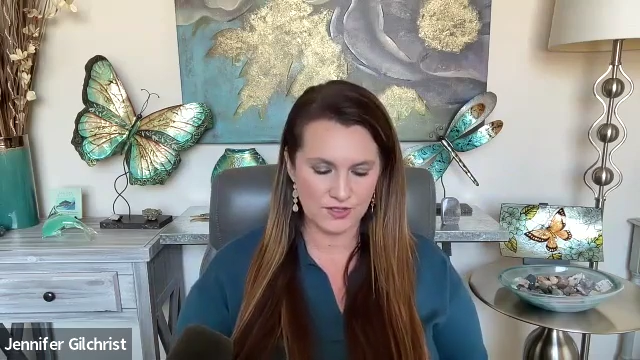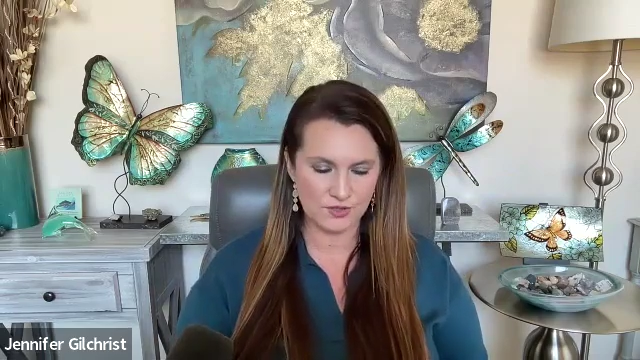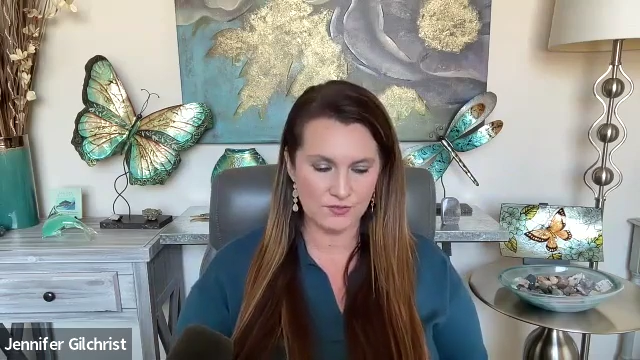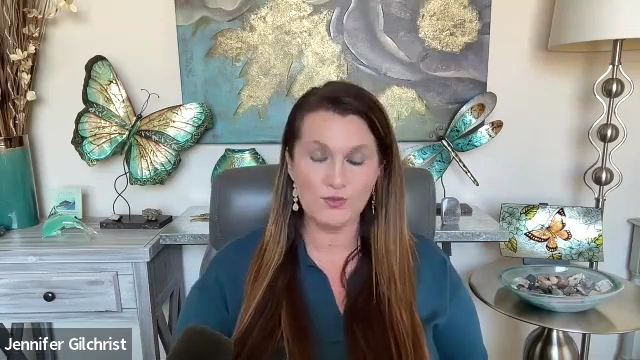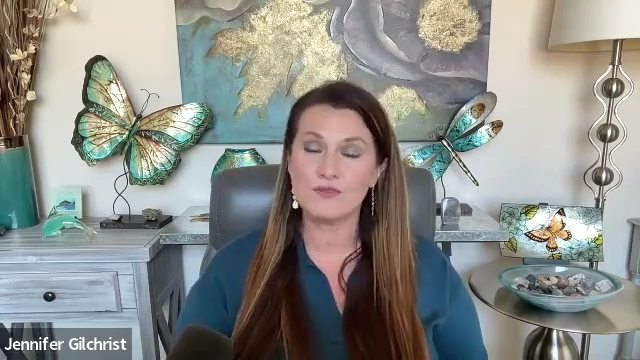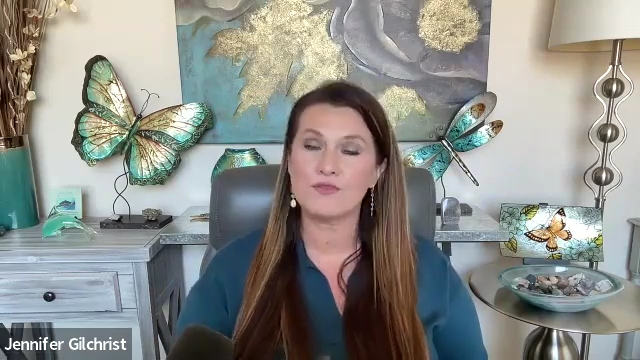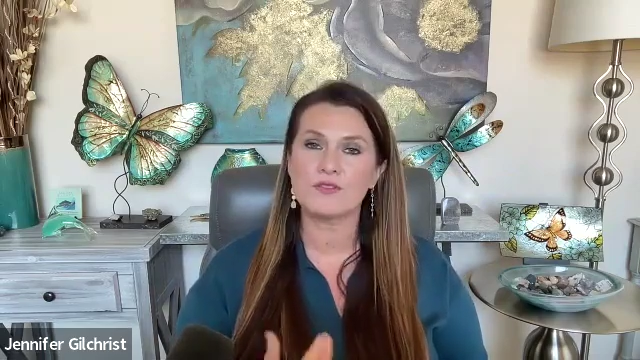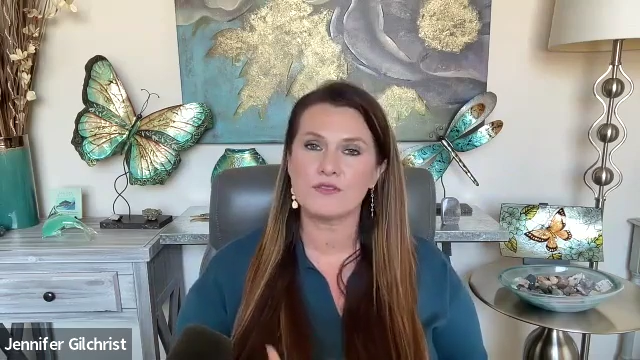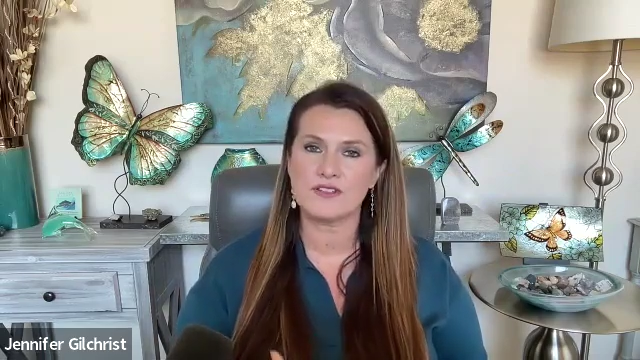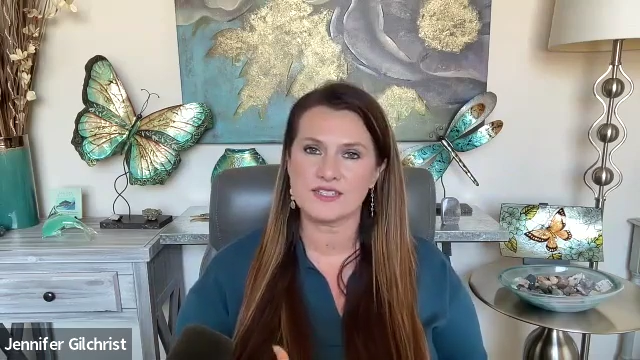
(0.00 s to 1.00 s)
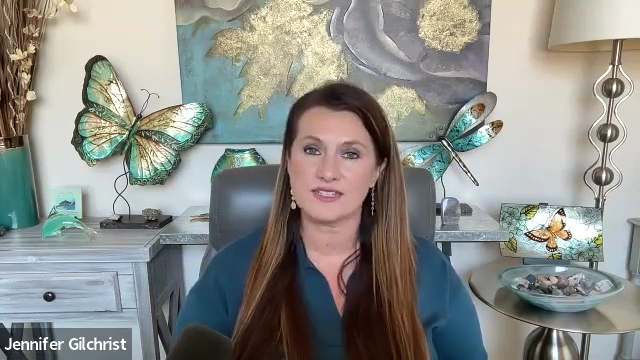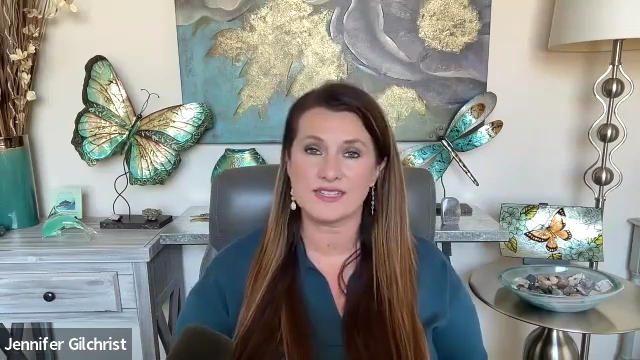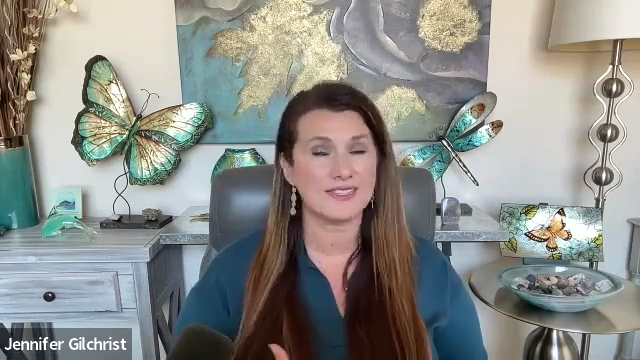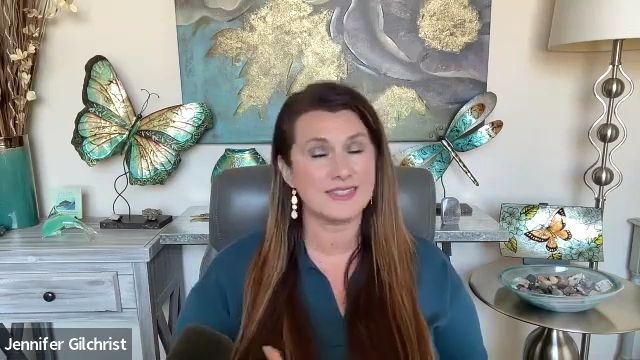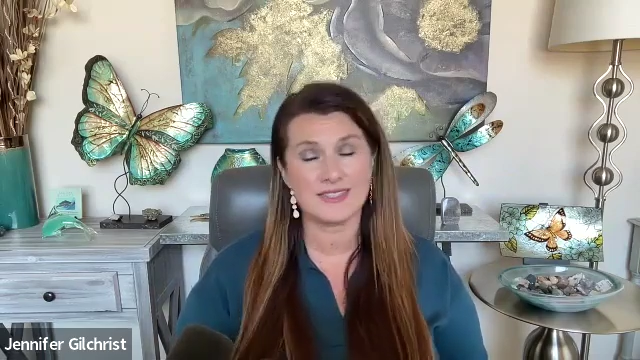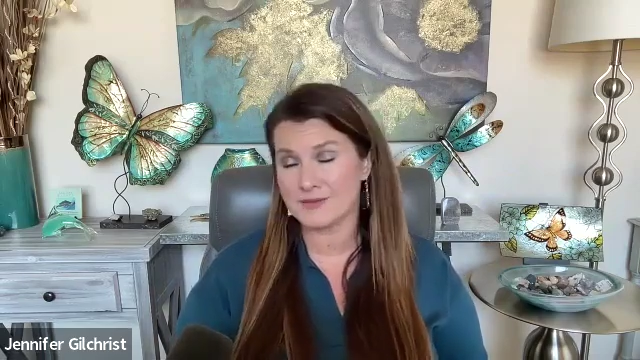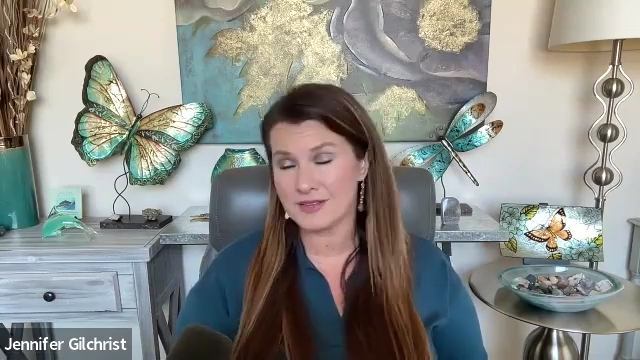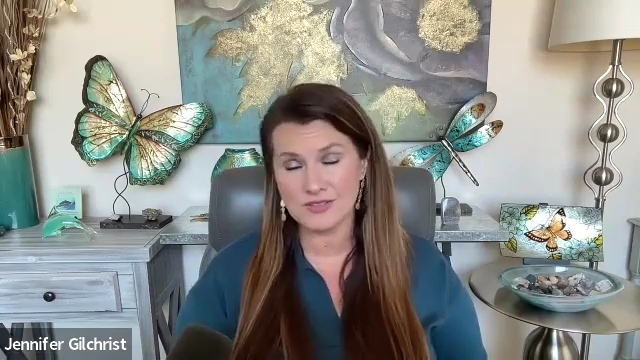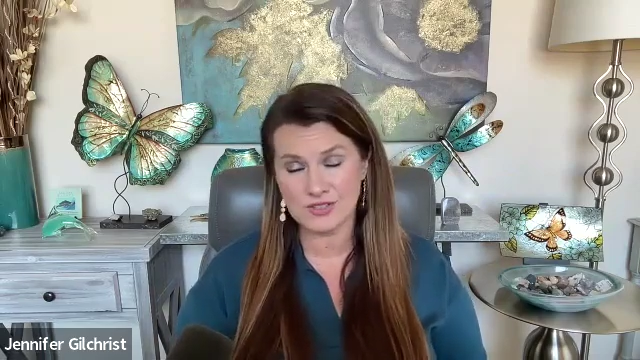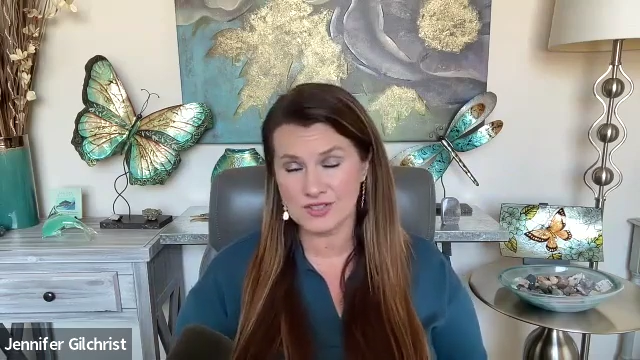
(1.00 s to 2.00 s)
To move through the resistance. And
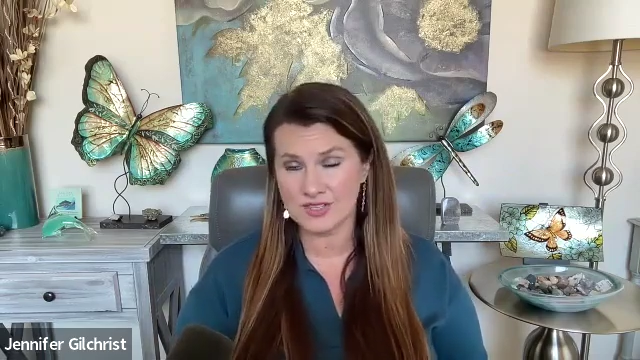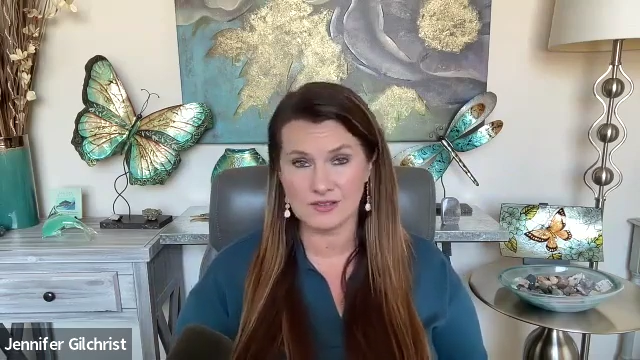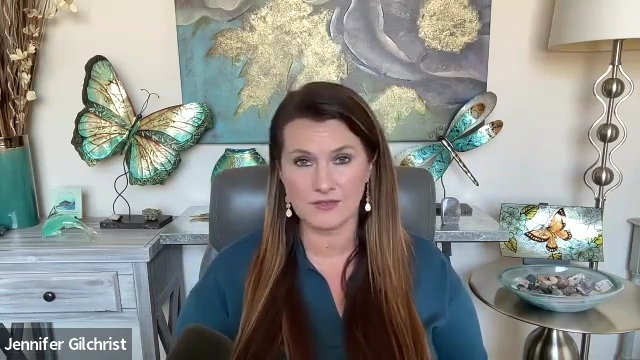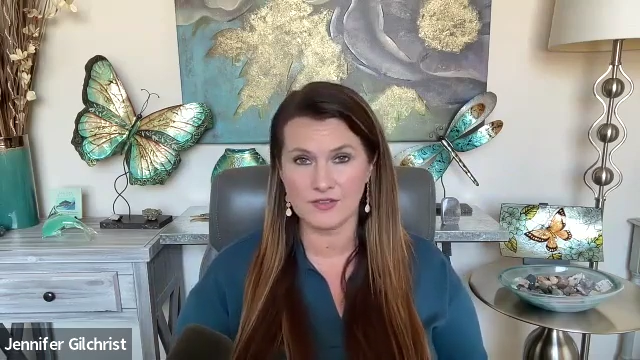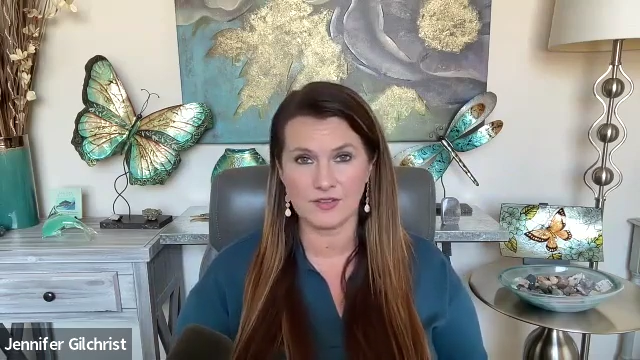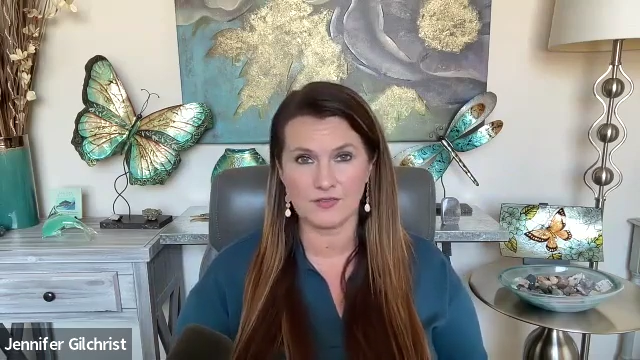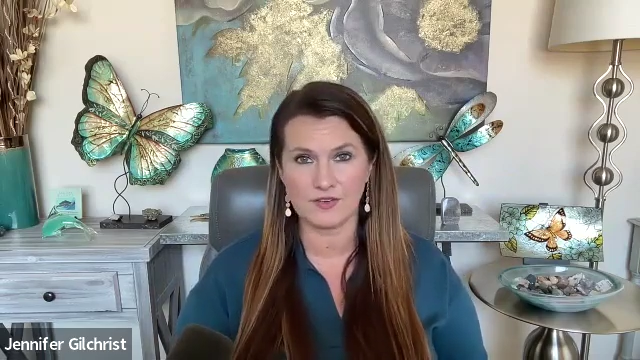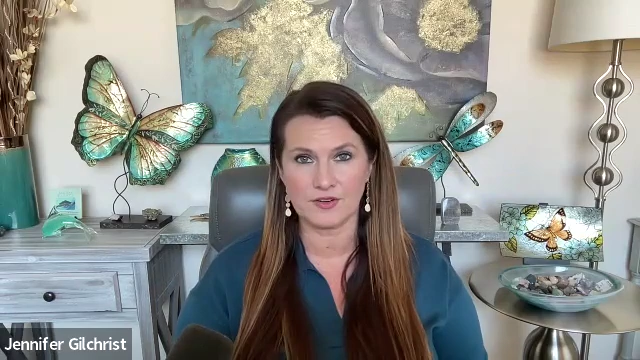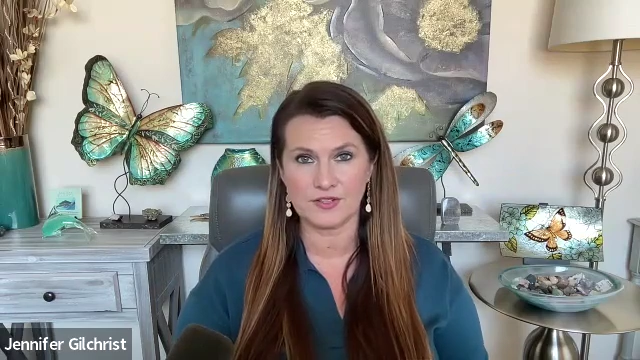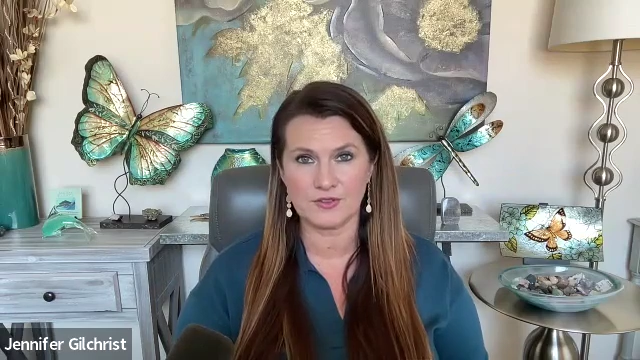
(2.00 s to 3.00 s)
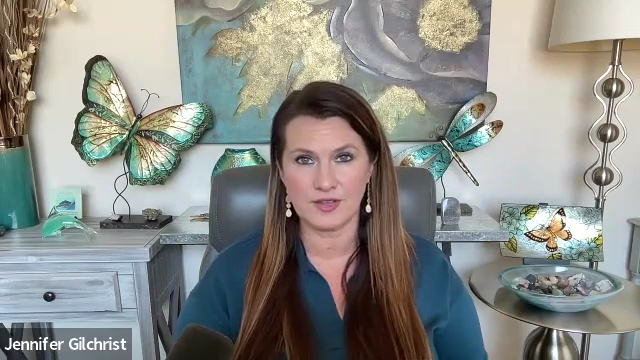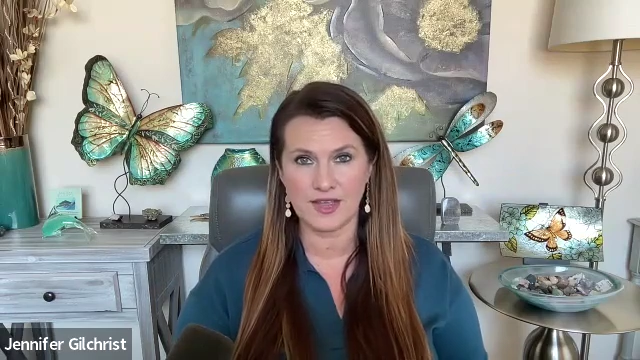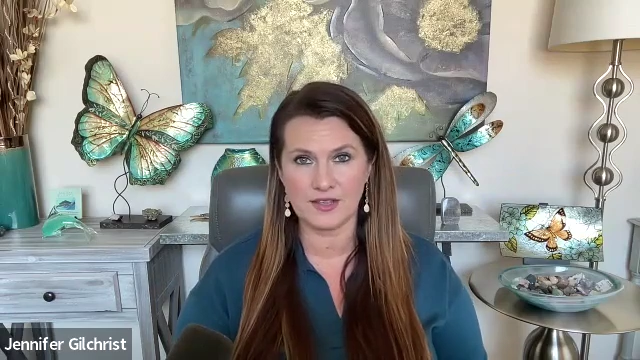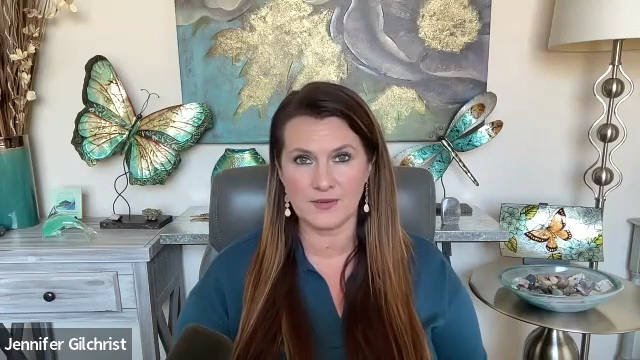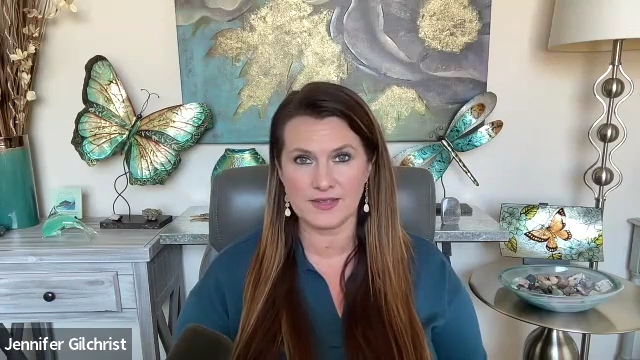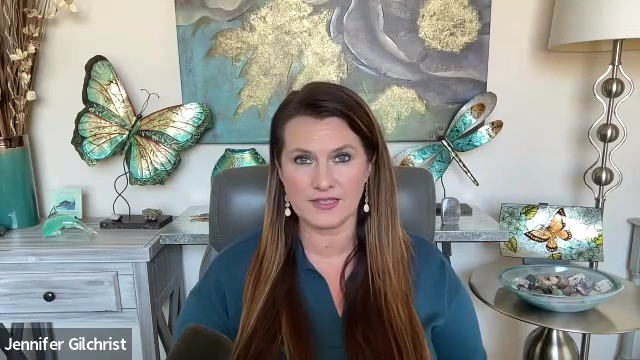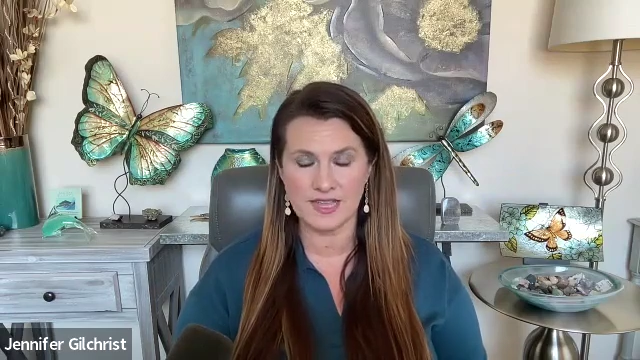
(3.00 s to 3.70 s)
sometimes you just have to feel the fear and do it anyways,